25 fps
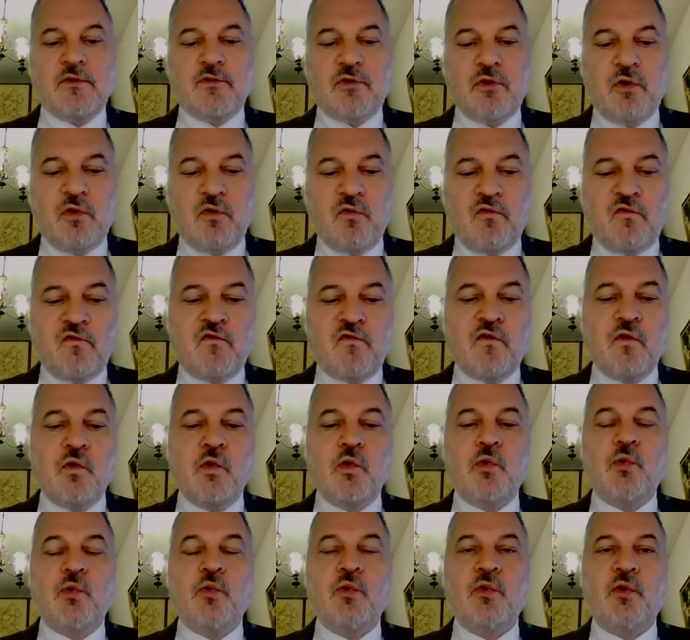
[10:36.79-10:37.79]
So
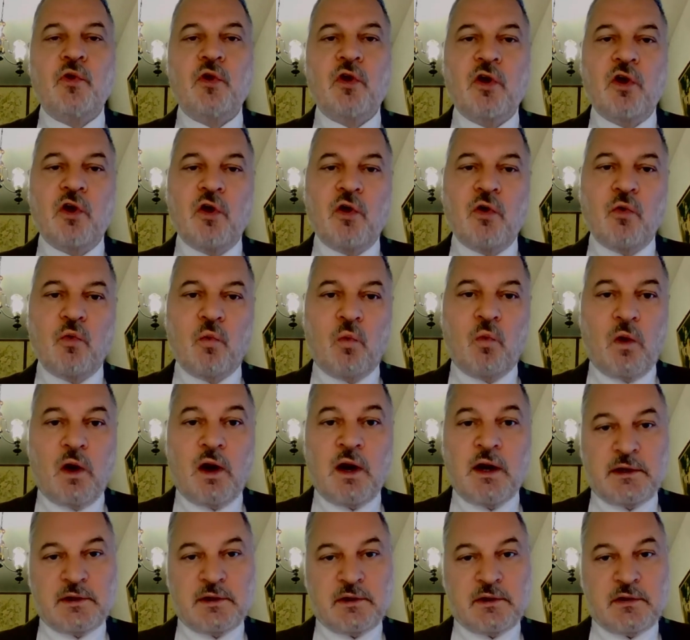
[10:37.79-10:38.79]
food,
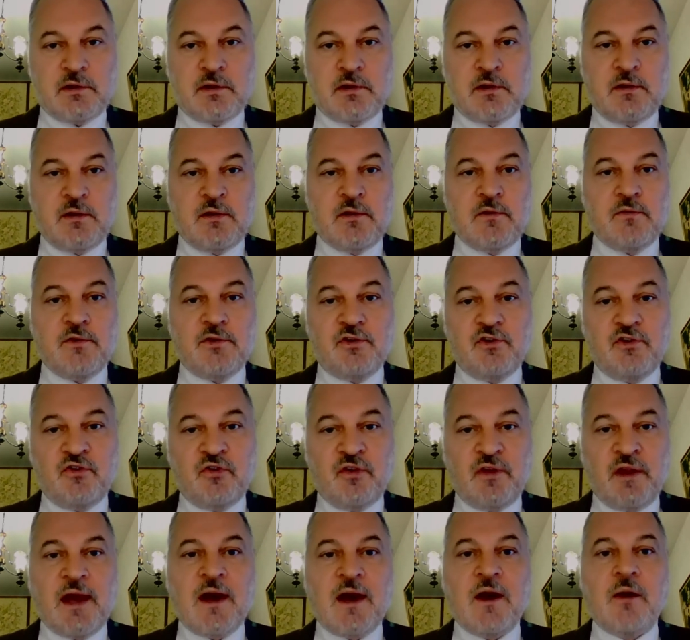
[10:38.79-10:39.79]
water, which
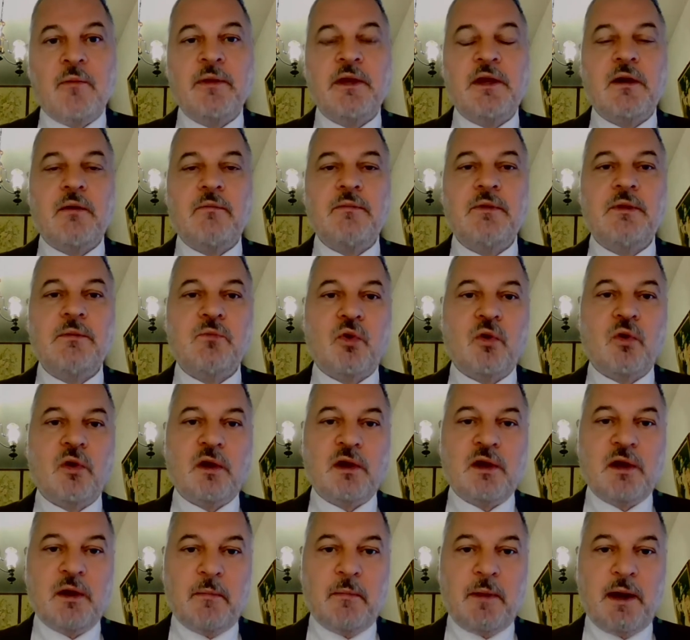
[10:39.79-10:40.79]
is now becoming
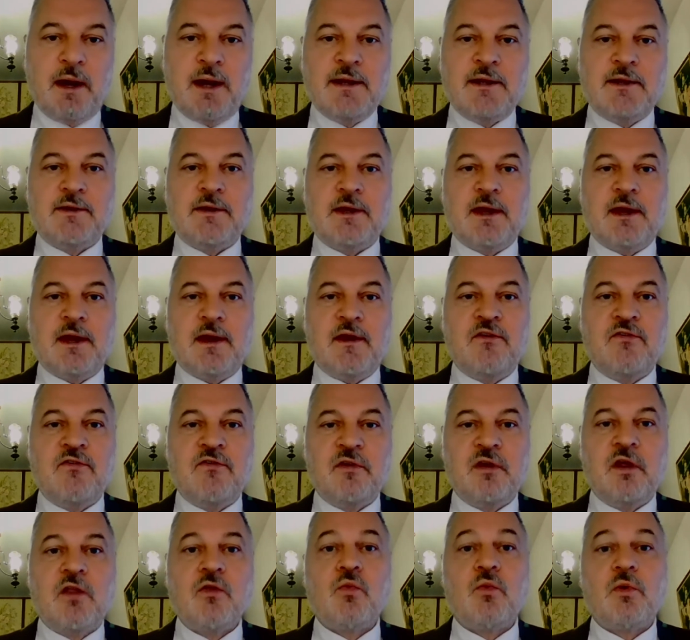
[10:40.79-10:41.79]
more
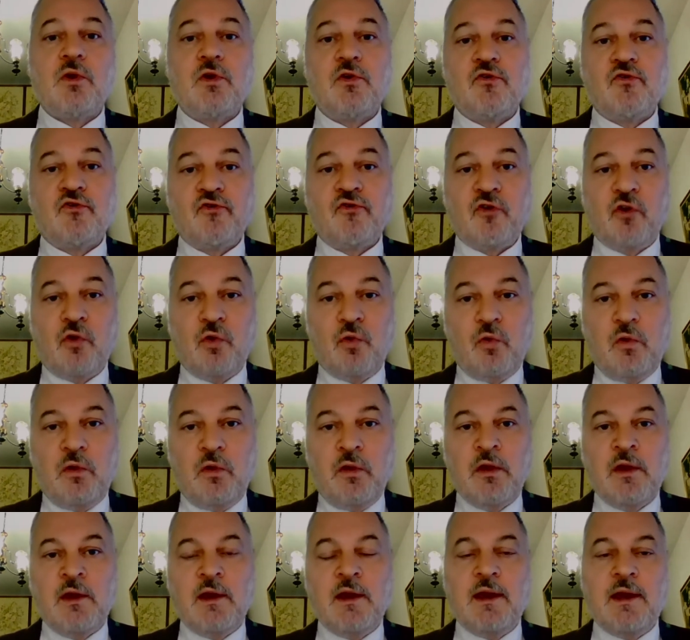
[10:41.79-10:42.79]
commoditized, in other words,
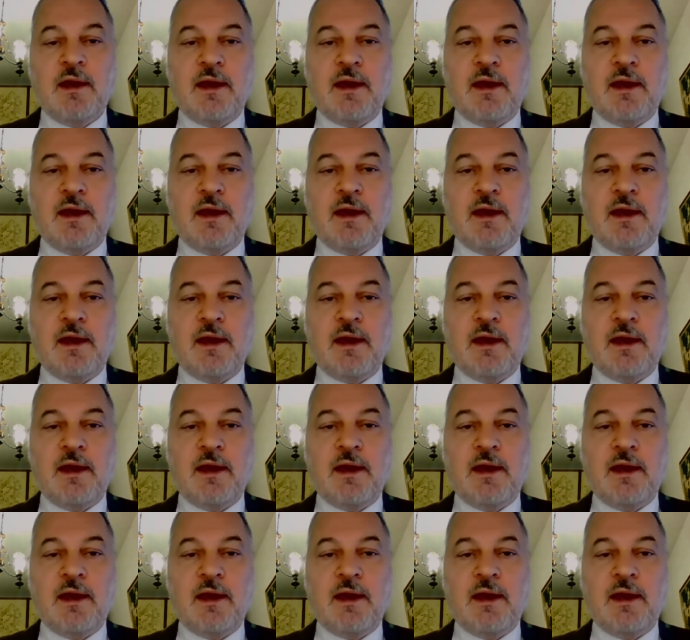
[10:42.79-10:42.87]
sold,